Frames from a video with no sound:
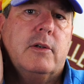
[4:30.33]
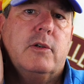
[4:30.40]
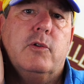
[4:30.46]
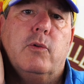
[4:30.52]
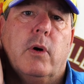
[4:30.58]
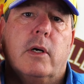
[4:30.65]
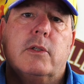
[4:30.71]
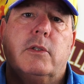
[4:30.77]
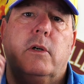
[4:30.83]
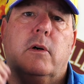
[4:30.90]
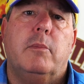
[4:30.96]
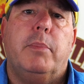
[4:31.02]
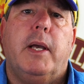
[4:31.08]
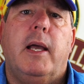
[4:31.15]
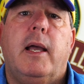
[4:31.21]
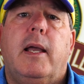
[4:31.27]
Drugs
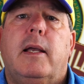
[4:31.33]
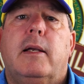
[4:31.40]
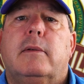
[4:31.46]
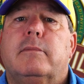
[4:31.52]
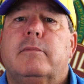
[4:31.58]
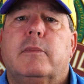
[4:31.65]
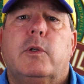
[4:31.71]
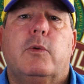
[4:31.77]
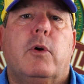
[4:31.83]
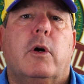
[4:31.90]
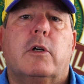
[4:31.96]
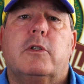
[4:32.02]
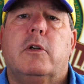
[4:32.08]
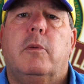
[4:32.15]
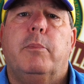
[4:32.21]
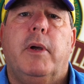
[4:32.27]
don't pay.
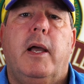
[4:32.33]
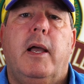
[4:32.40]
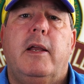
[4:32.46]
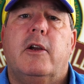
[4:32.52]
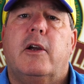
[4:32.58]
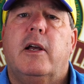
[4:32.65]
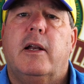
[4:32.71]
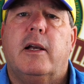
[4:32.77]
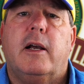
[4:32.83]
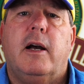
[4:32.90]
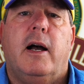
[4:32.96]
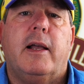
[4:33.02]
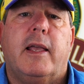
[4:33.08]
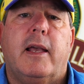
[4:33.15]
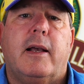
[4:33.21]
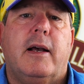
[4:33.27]
Drugs don't pay. You're going
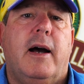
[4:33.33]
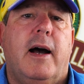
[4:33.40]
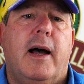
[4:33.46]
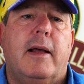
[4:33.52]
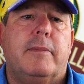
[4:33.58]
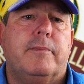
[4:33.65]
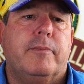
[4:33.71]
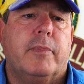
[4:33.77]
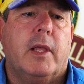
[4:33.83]
to get caught.